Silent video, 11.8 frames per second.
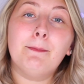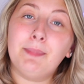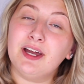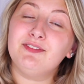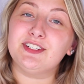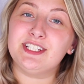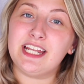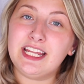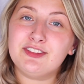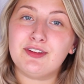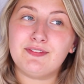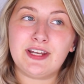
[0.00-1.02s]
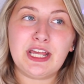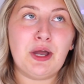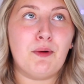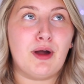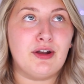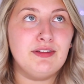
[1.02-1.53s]
But for today's
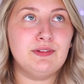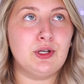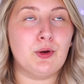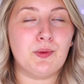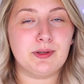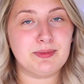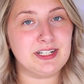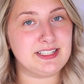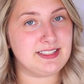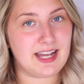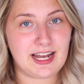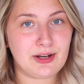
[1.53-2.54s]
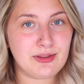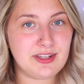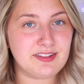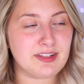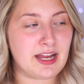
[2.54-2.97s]
video, I don't even know what I'm going to title this.